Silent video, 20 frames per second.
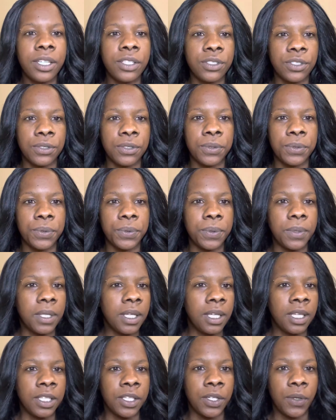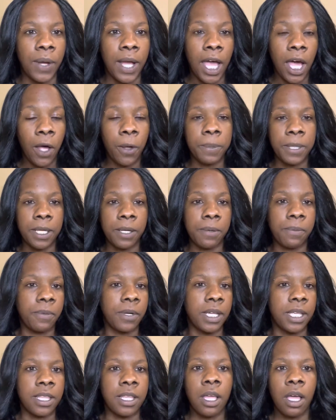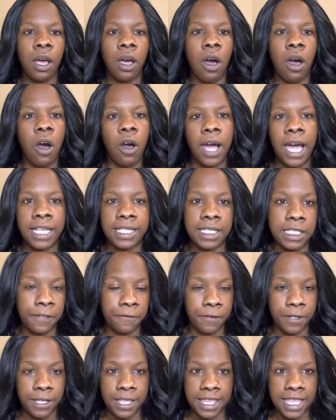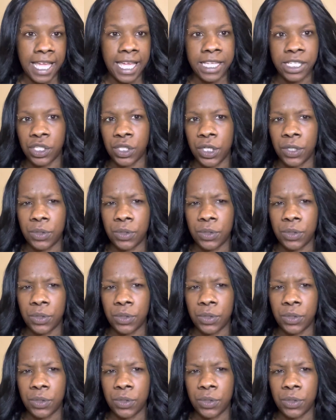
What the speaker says: to help him with all kinds of different things,